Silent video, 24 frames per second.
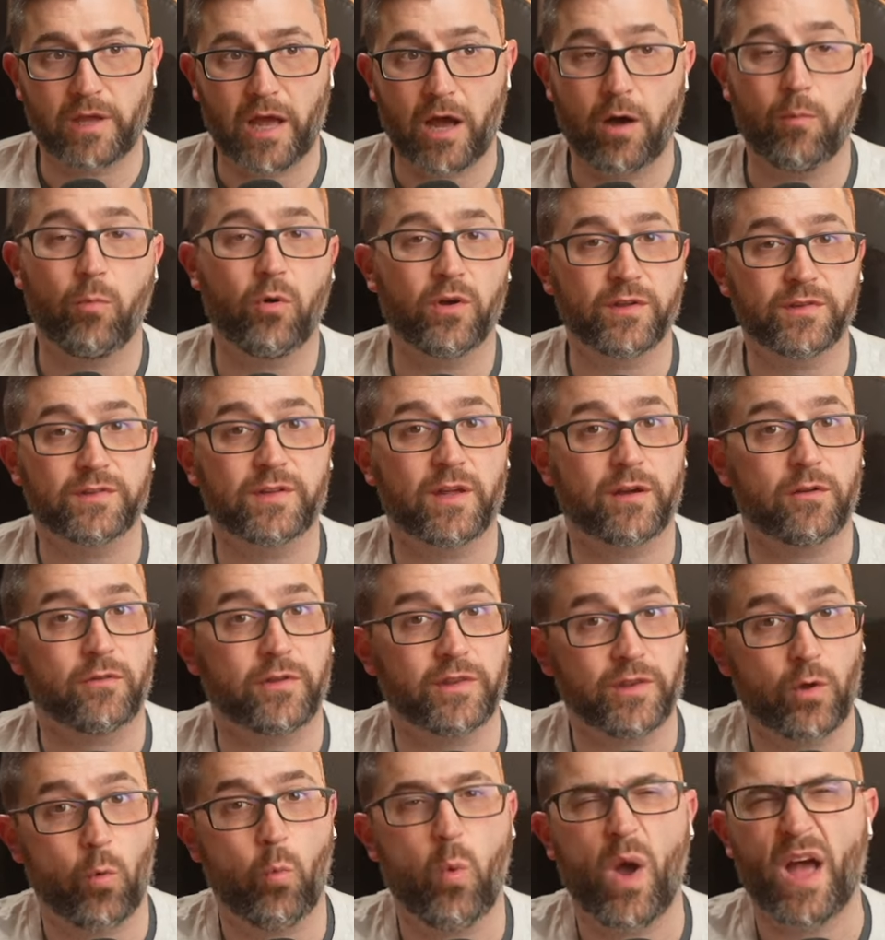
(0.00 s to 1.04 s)
cowboys
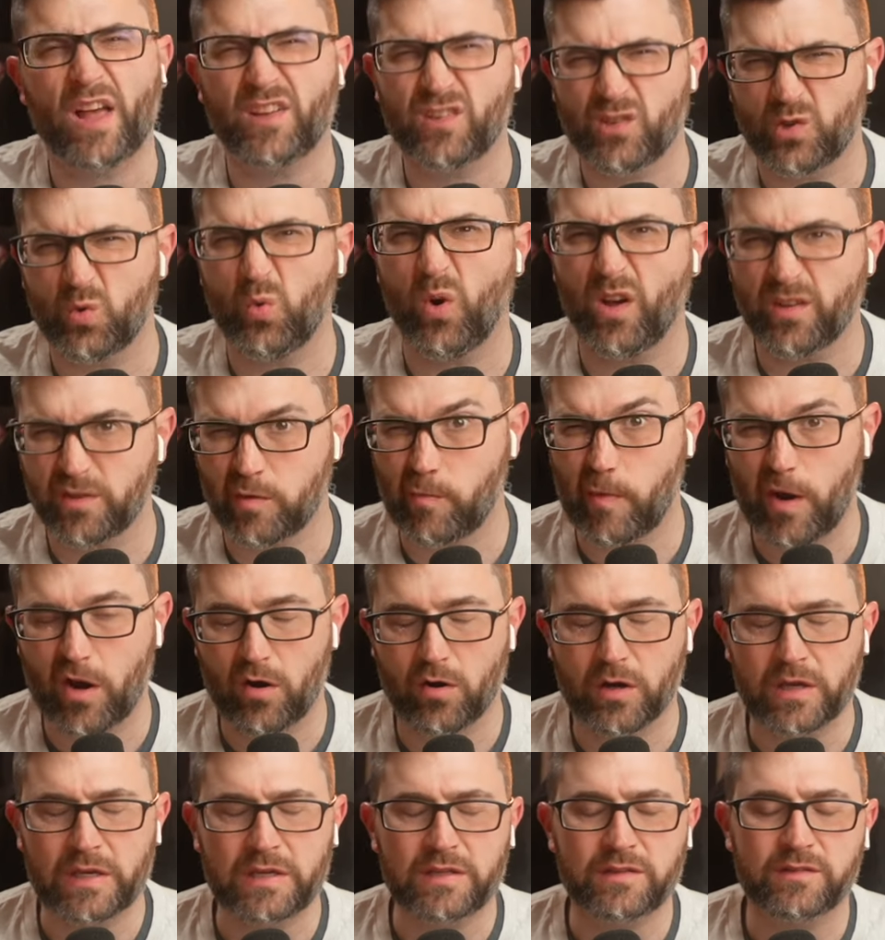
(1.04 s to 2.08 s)
settling the West to us
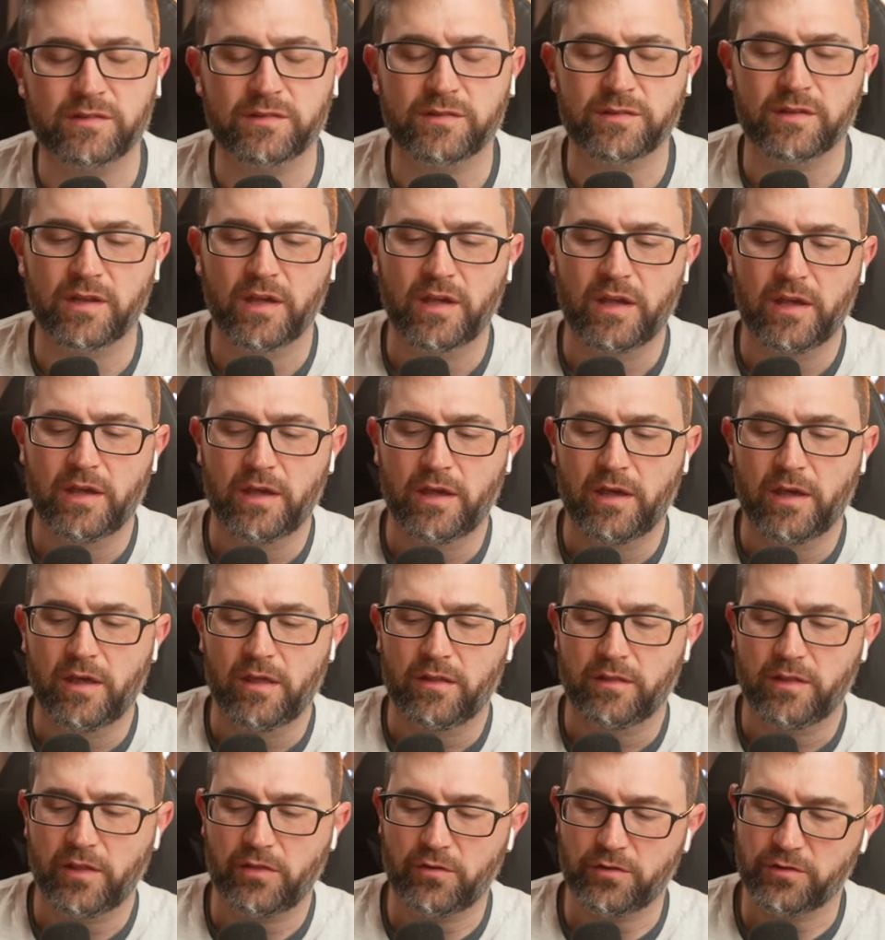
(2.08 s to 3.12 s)
Americans,
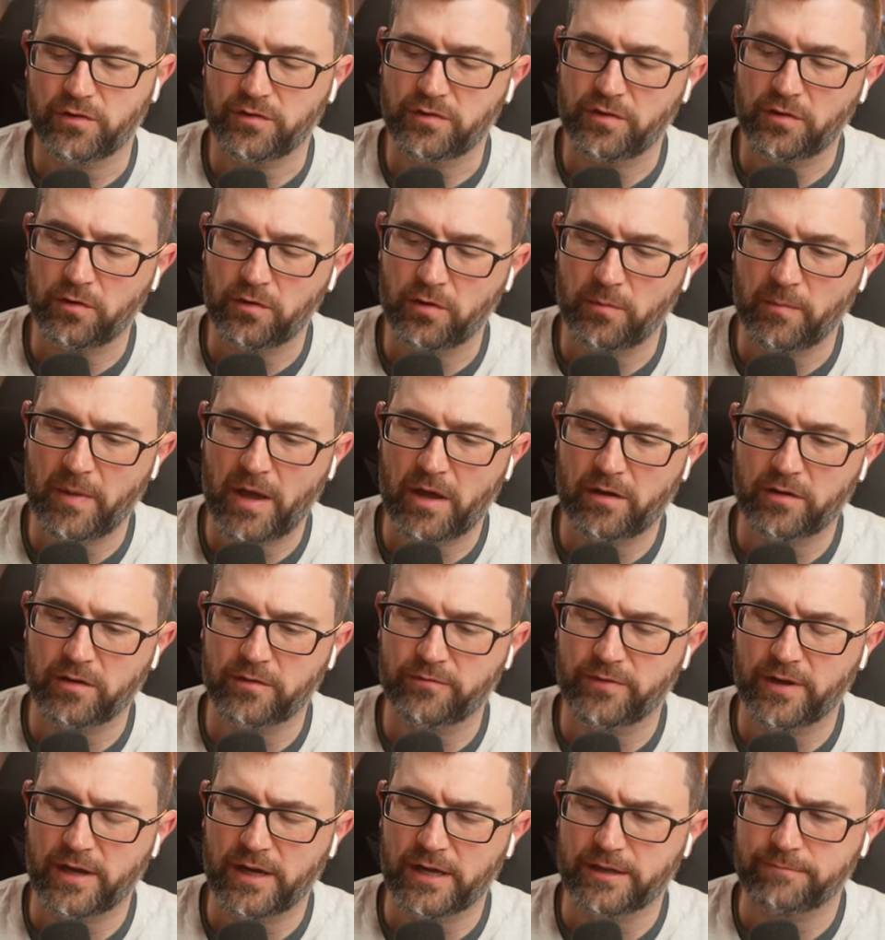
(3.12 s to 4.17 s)
that there's a certain amount
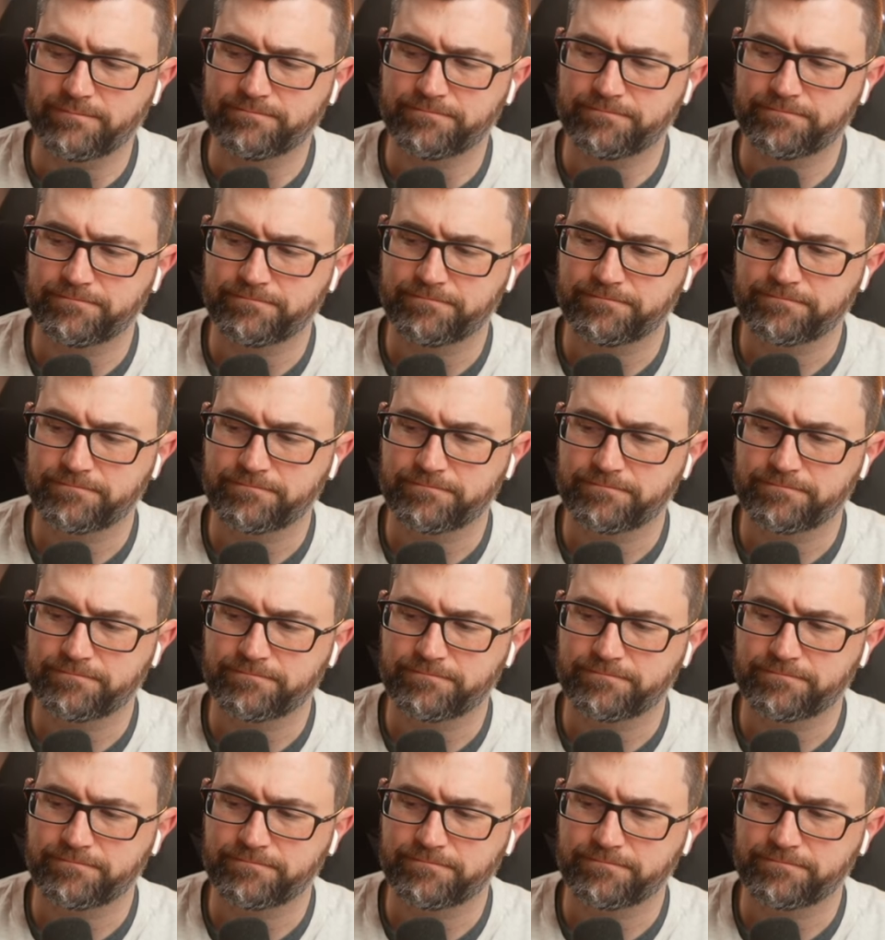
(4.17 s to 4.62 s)
of